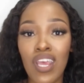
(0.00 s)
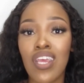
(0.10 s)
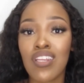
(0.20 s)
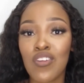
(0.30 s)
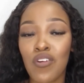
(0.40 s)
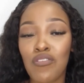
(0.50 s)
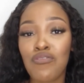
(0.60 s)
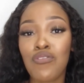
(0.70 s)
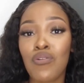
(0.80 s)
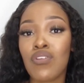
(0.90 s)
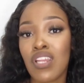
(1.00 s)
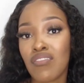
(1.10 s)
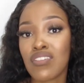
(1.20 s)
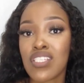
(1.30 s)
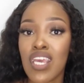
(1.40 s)
in your full
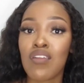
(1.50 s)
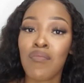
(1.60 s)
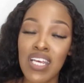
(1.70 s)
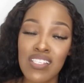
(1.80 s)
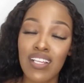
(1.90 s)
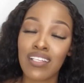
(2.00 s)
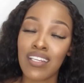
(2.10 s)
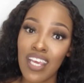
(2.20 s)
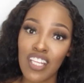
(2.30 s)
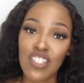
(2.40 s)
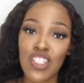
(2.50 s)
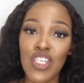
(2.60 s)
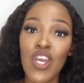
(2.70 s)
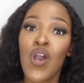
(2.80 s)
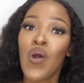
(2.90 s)
level 10 masculine
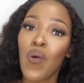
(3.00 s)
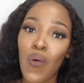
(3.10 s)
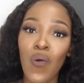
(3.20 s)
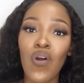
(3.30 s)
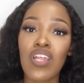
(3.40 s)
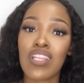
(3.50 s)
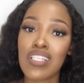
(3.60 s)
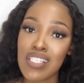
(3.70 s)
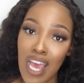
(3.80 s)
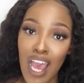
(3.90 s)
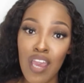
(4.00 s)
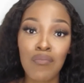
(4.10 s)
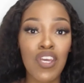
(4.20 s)
energy all the time.